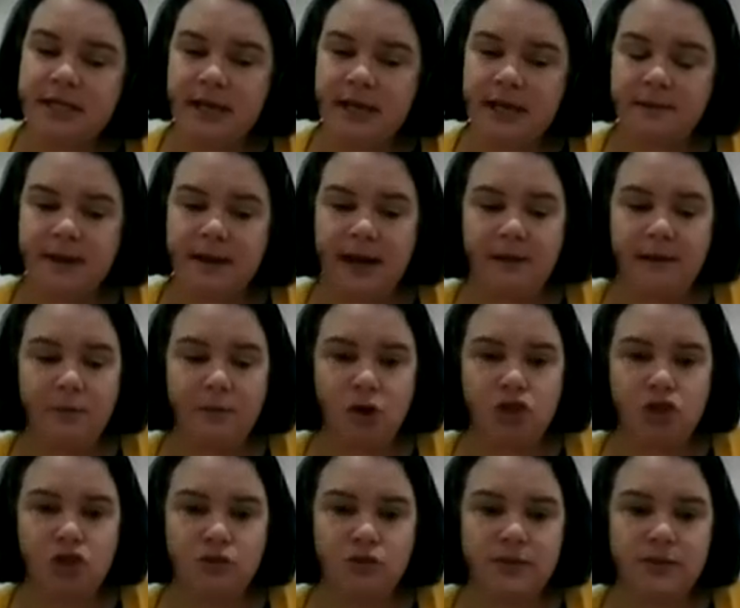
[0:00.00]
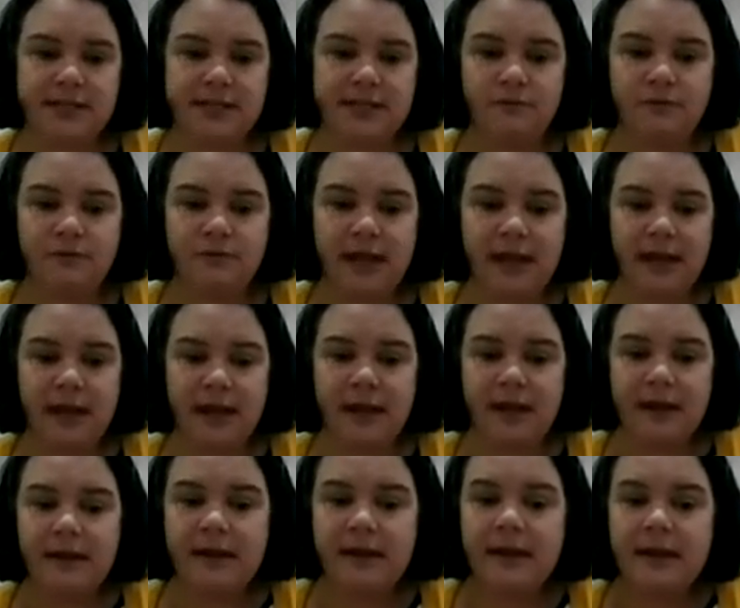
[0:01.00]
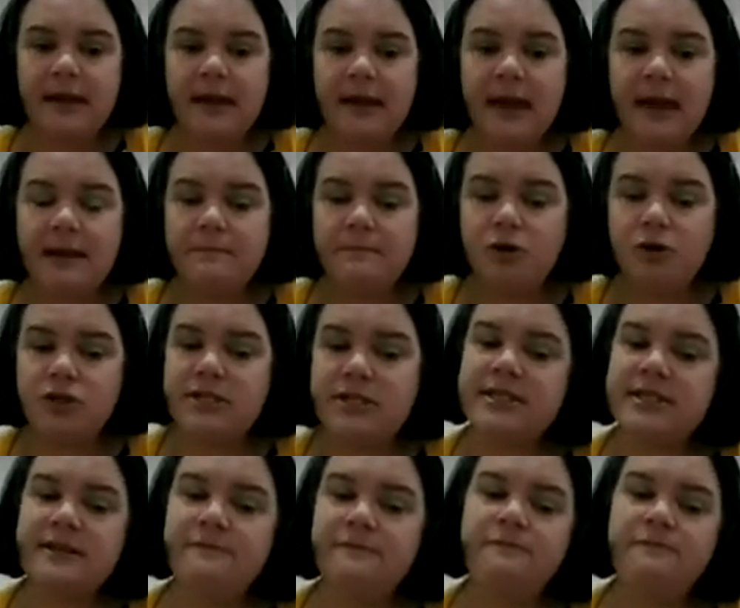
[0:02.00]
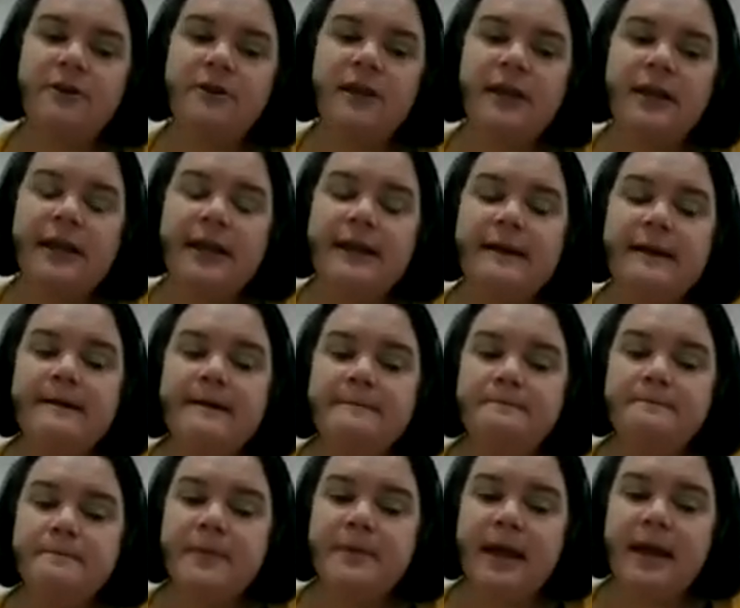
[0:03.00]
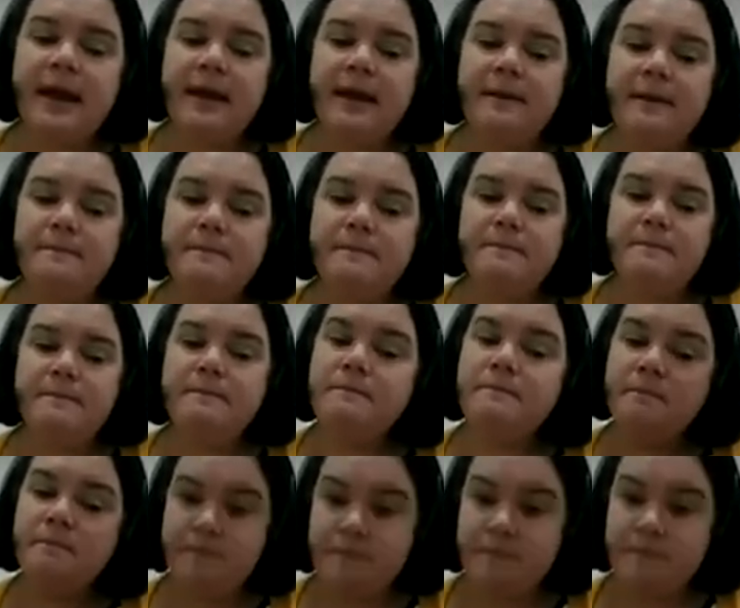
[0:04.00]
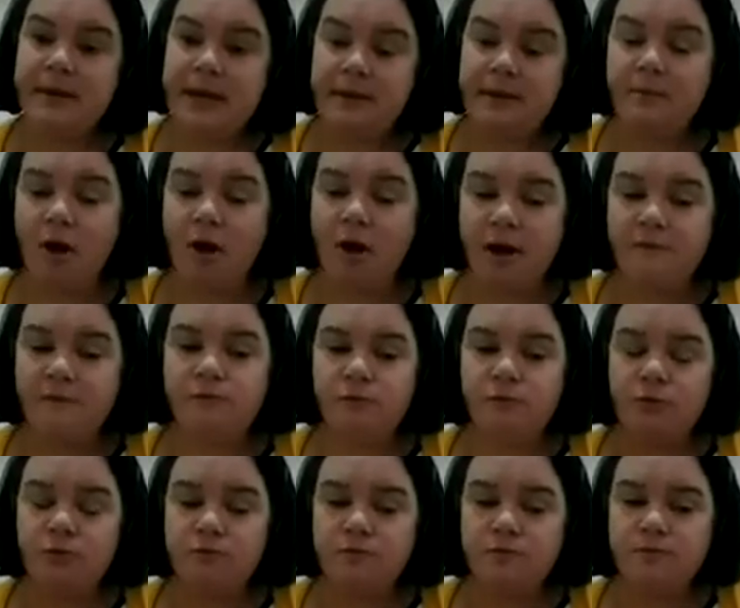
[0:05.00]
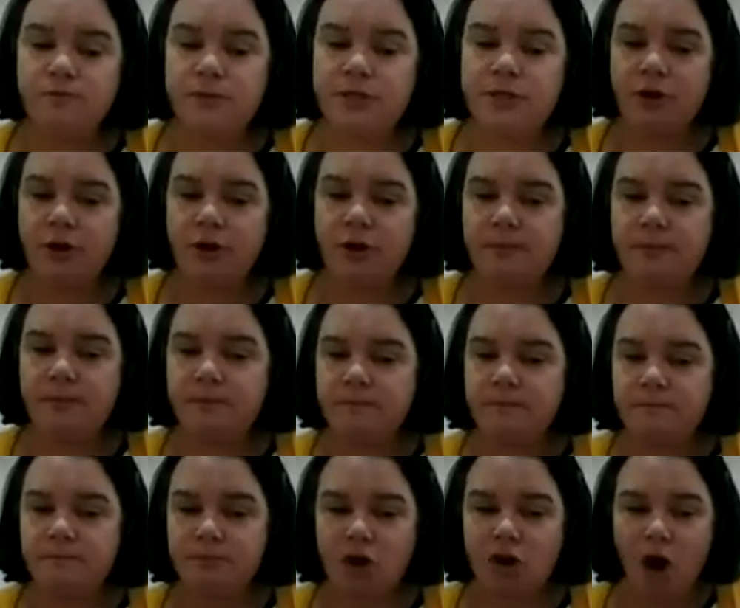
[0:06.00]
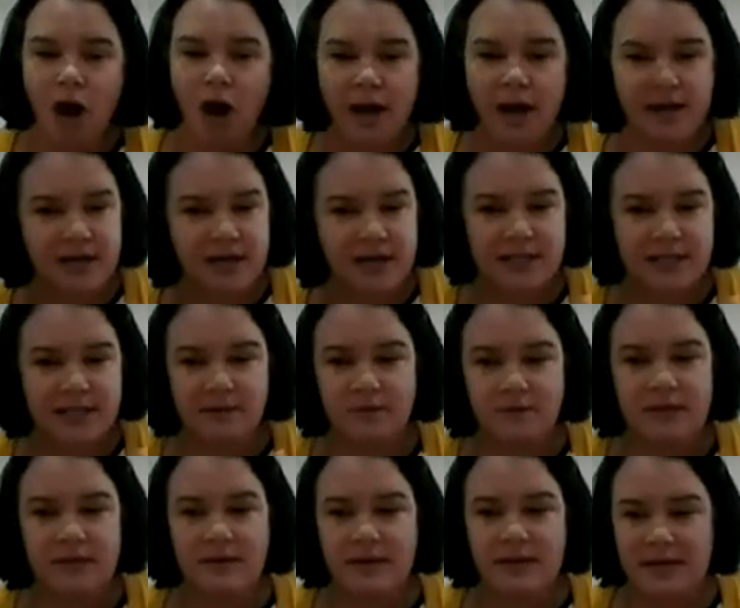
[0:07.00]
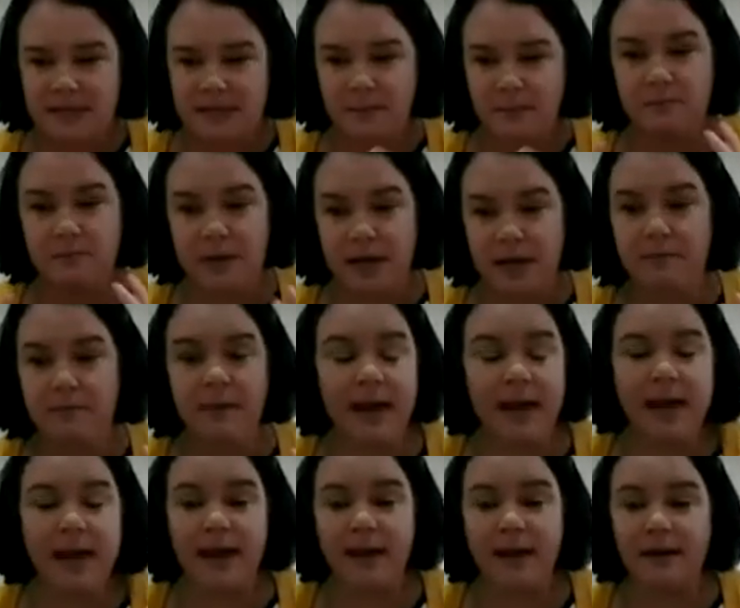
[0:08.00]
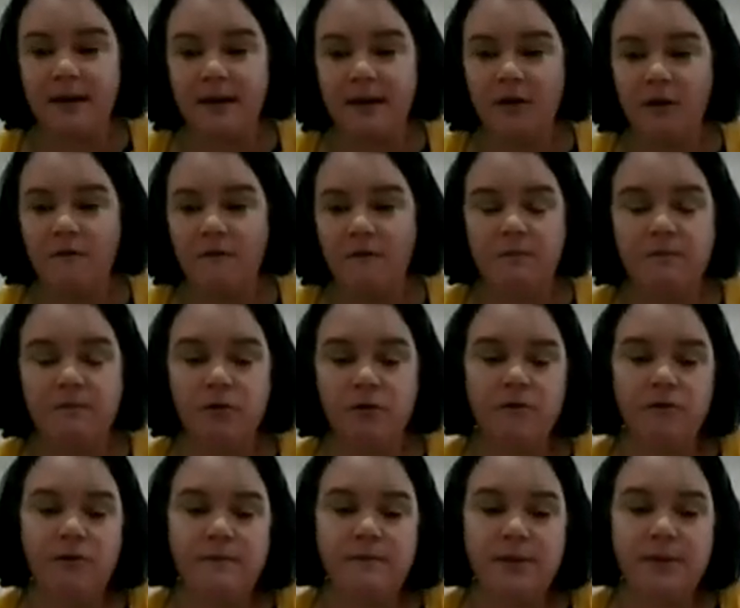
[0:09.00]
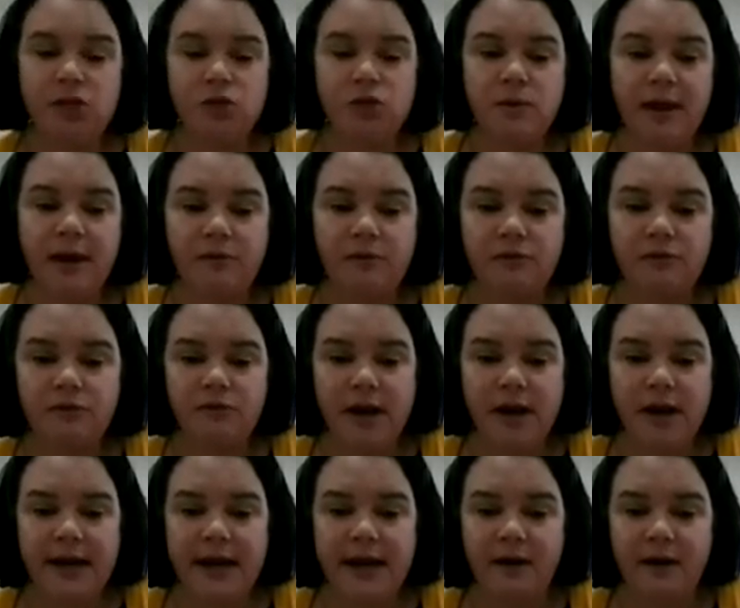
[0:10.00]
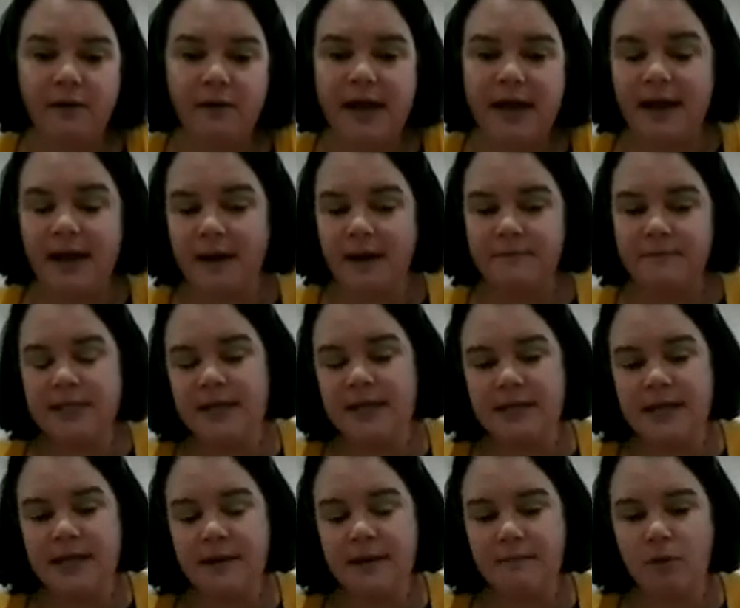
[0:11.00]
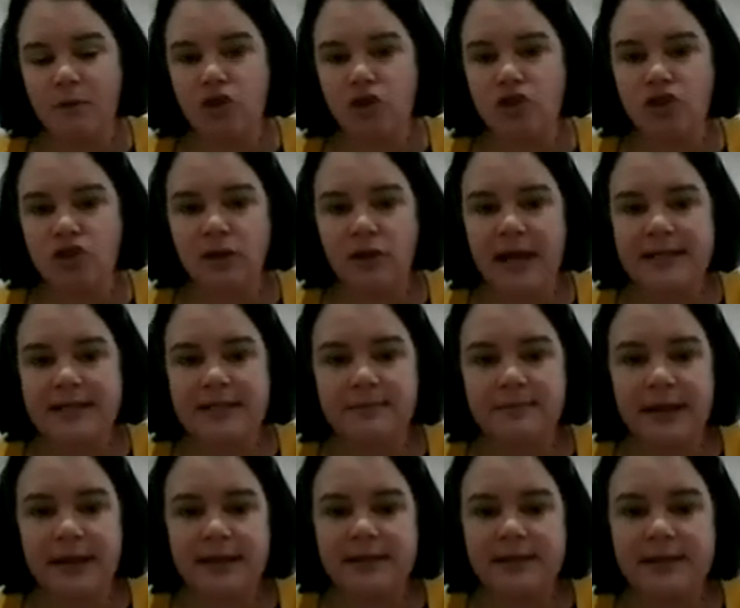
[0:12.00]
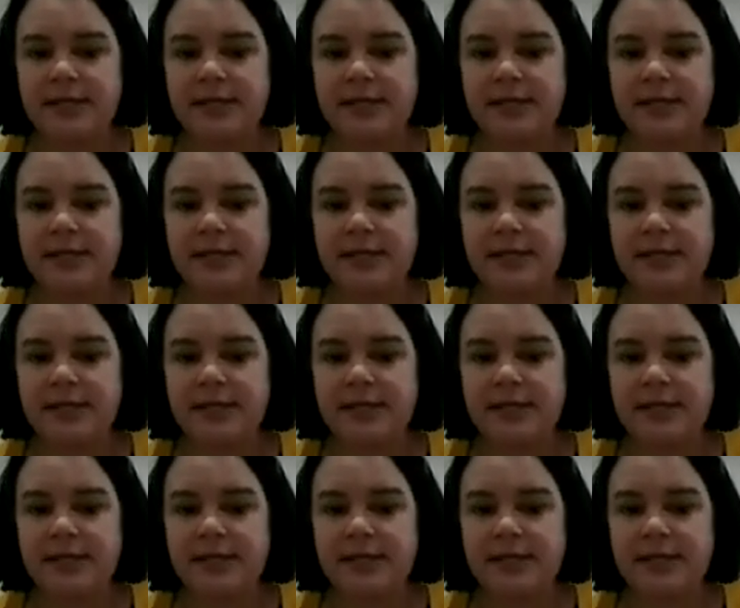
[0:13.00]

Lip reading: about emotional self-care, and most definitely being mindful. So kindness is a big part of improving mental health right now, and that comes under that emotional aspect.